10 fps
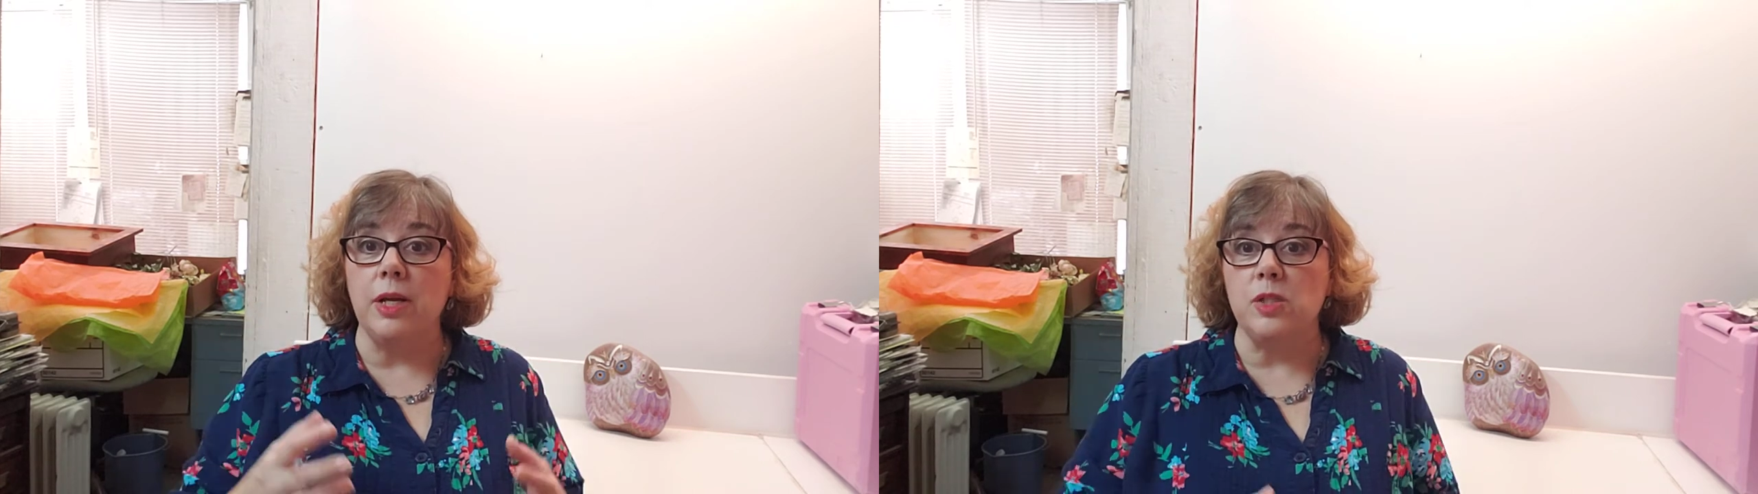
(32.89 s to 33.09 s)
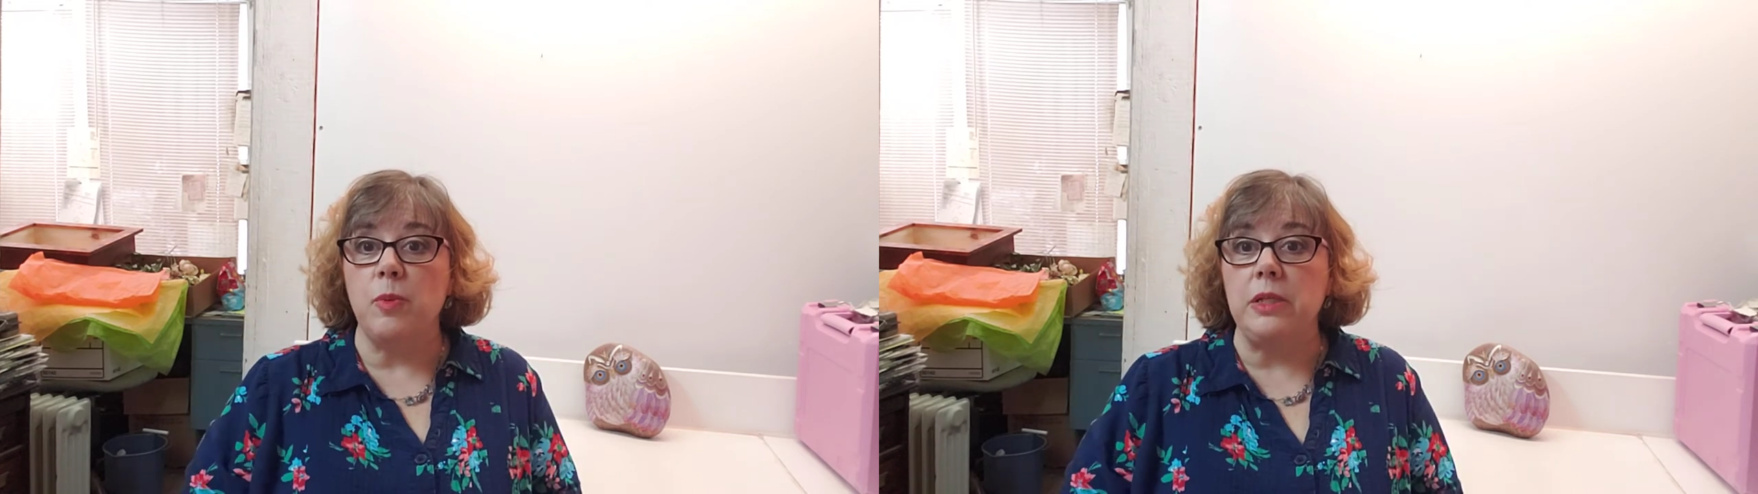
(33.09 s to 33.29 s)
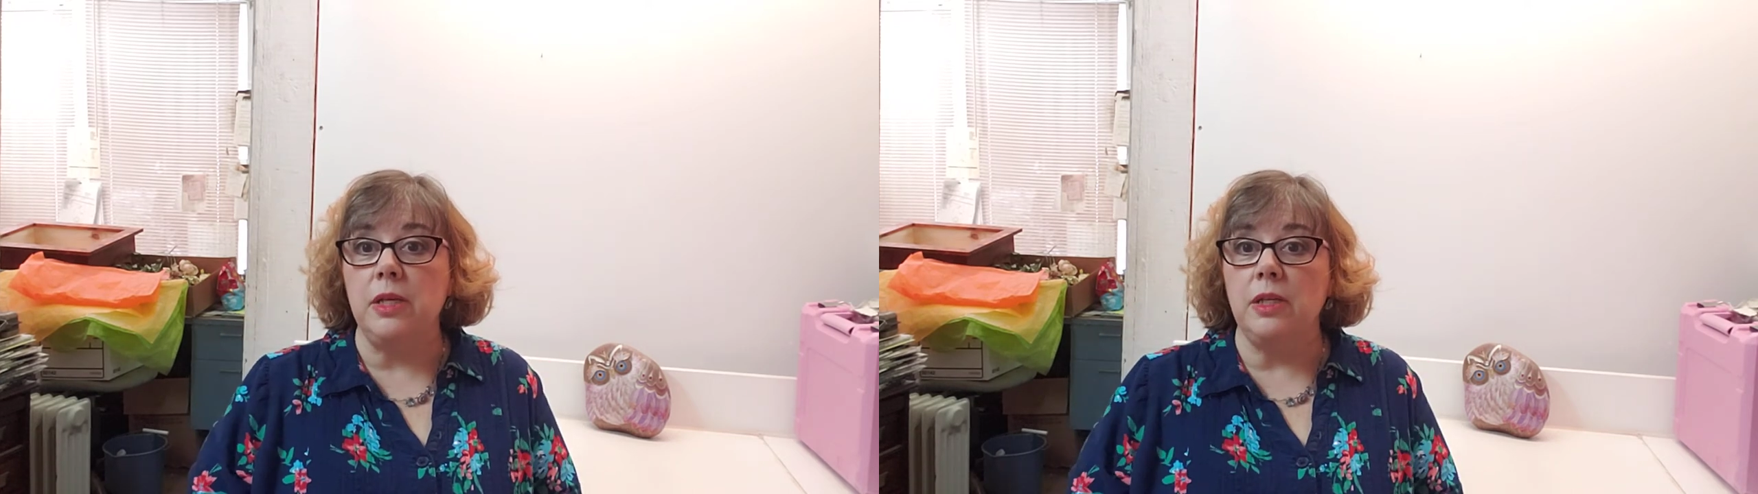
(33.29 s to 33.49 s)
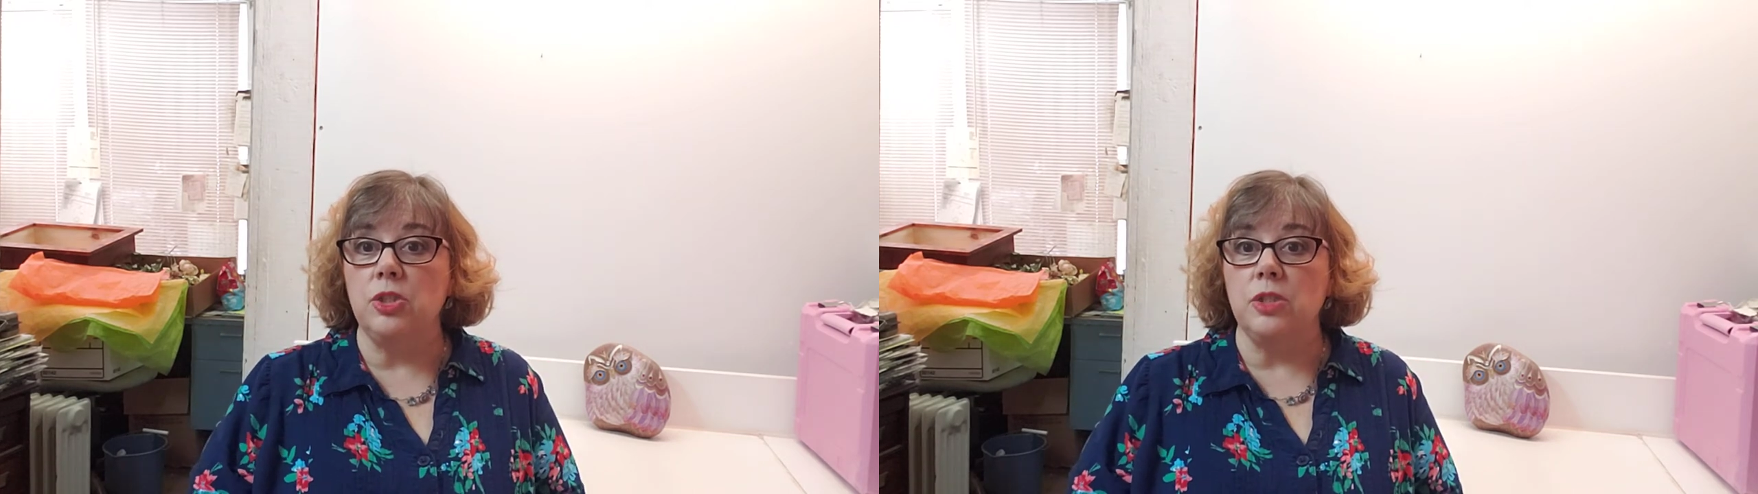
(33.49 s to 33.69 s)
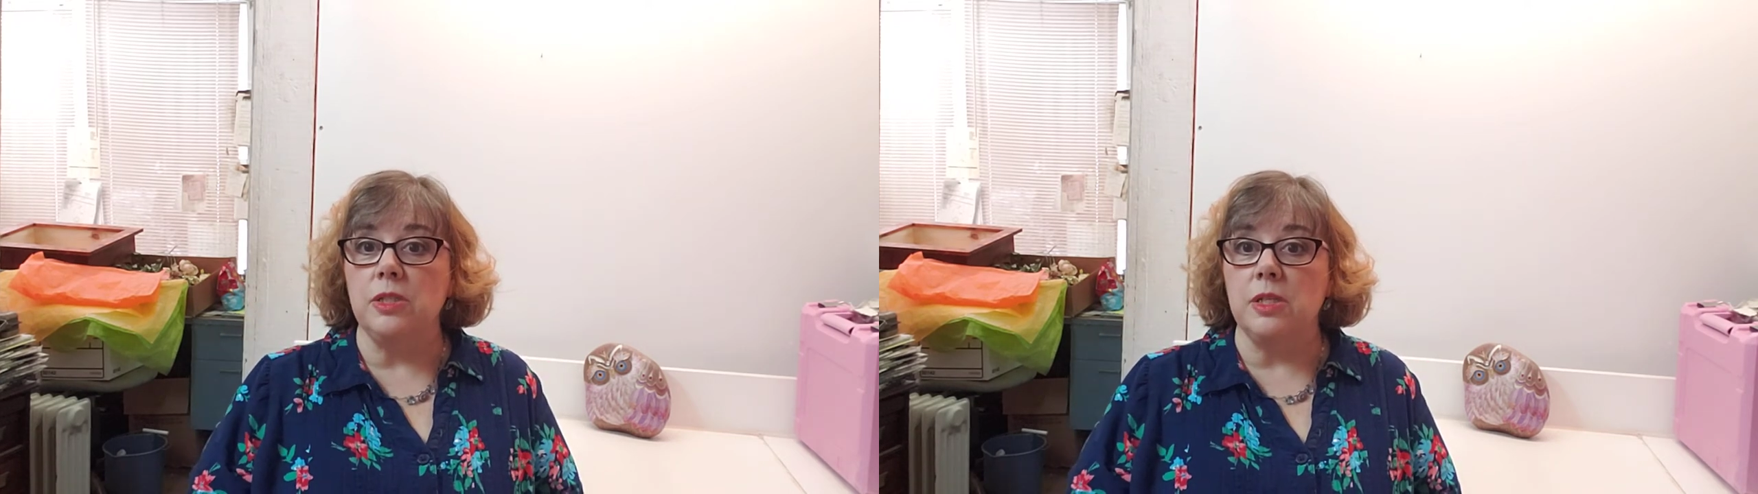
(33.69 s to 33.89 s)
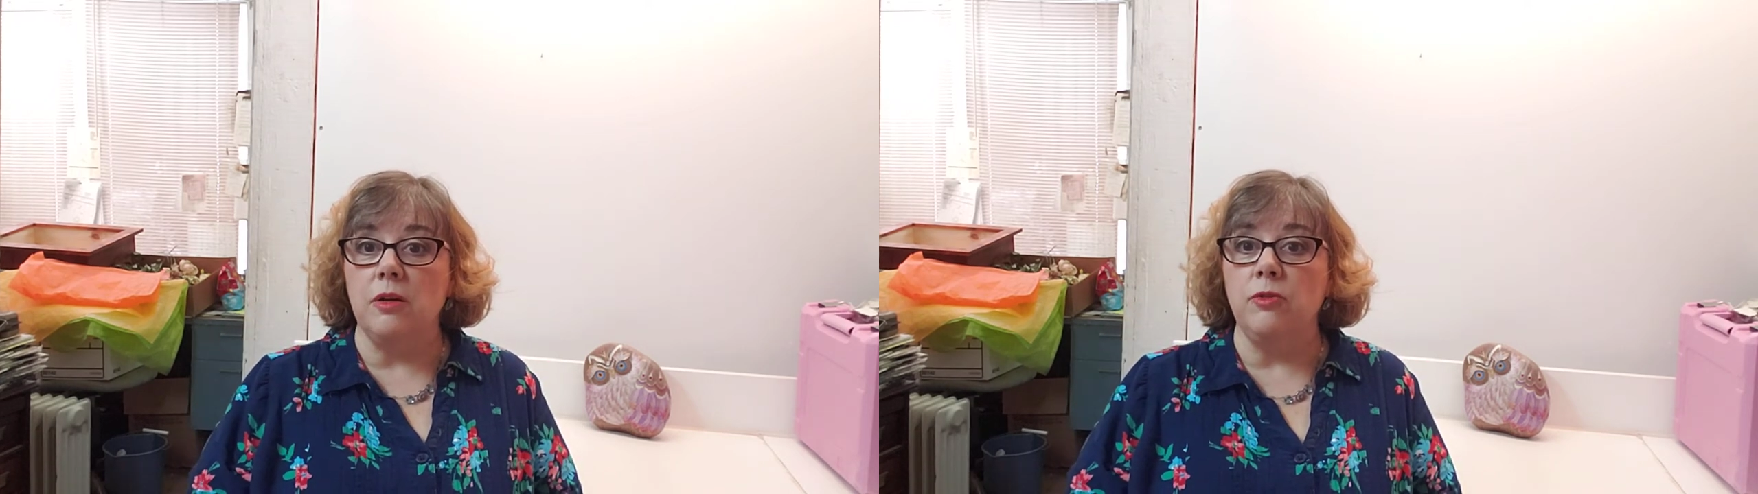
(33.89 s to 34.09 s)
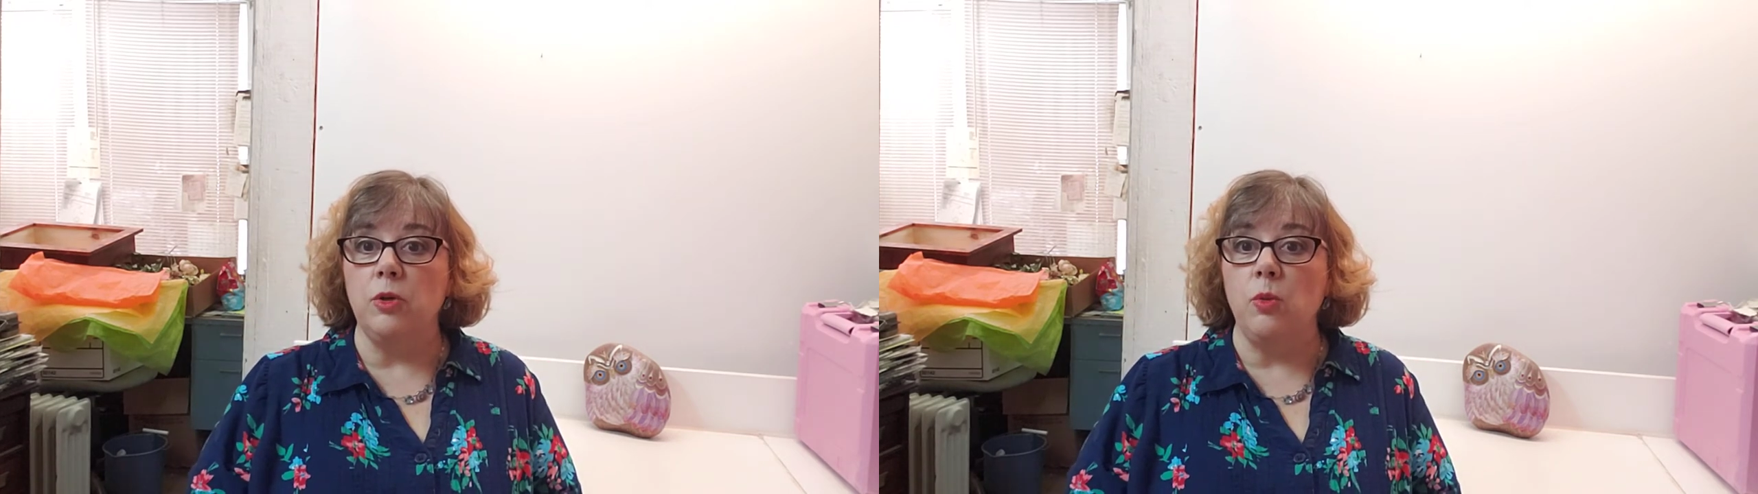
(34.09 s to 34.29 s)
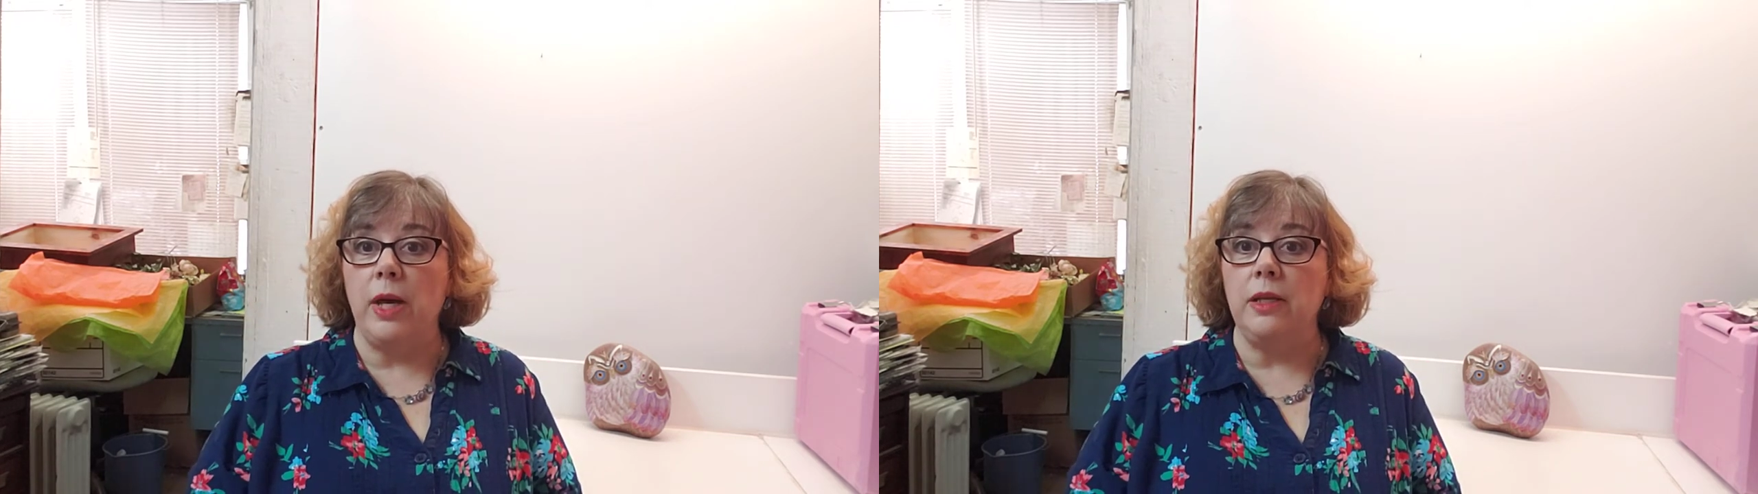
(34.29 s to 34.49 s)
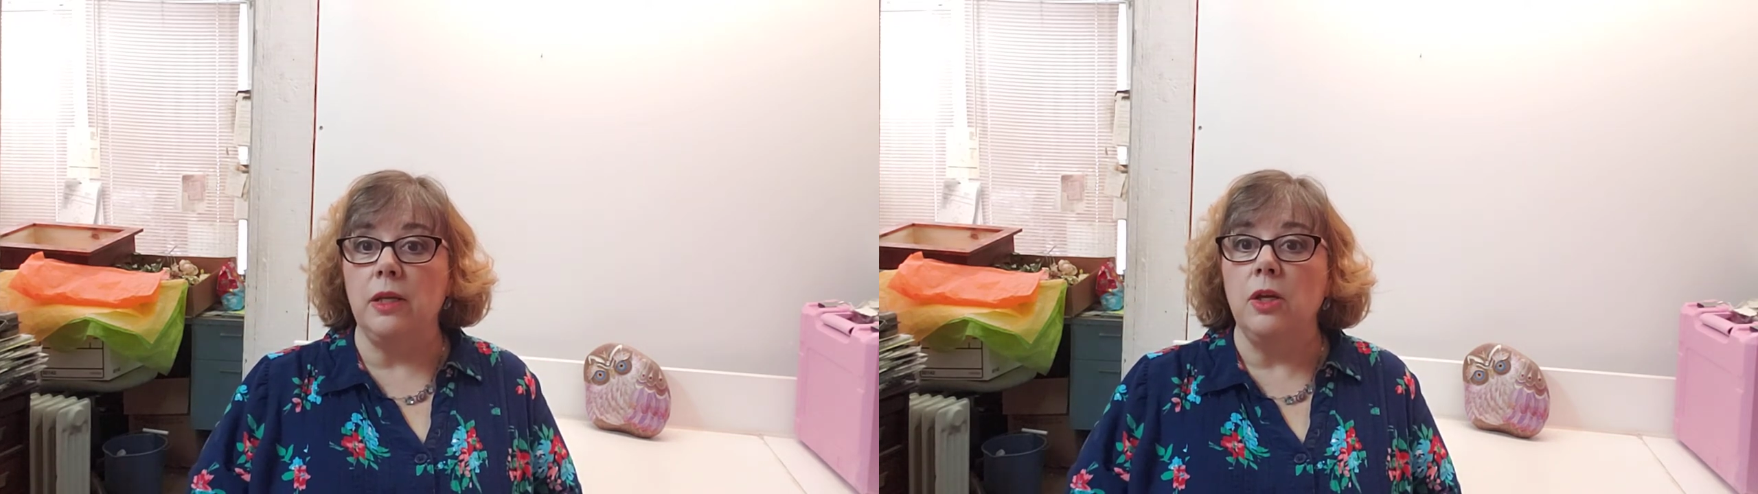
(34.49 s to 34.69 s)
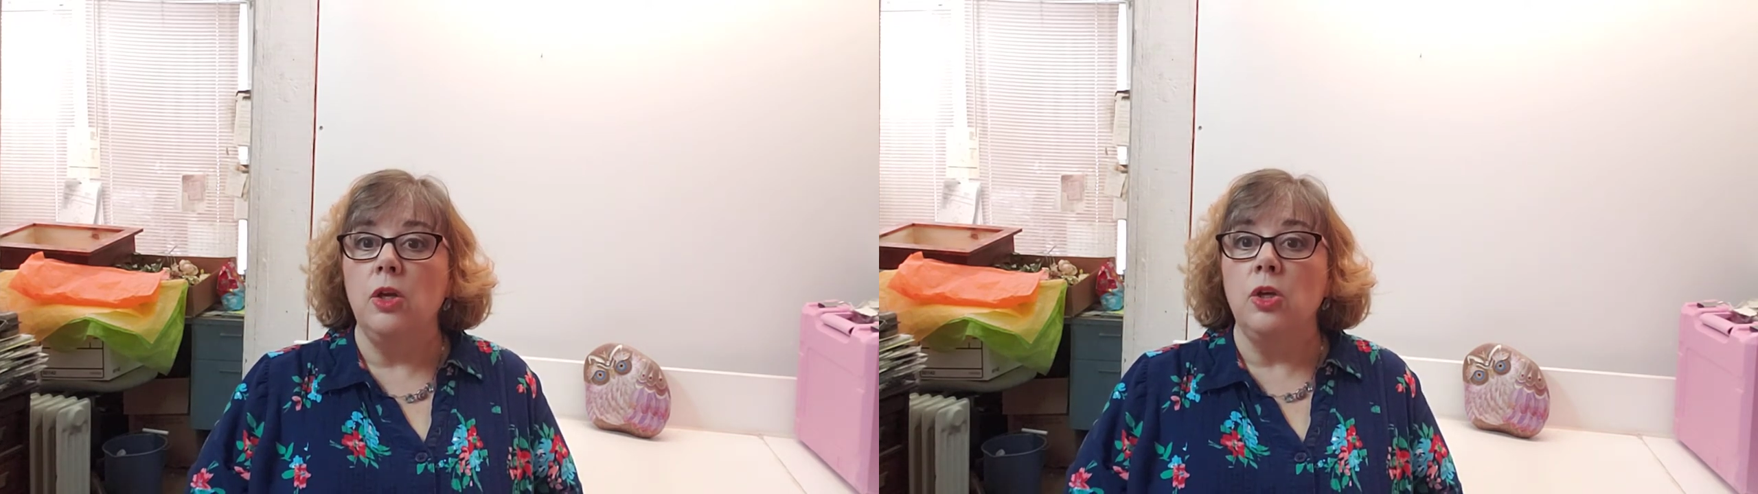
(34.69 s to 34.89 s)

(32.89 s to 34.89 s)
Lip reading: expectations of your wedding.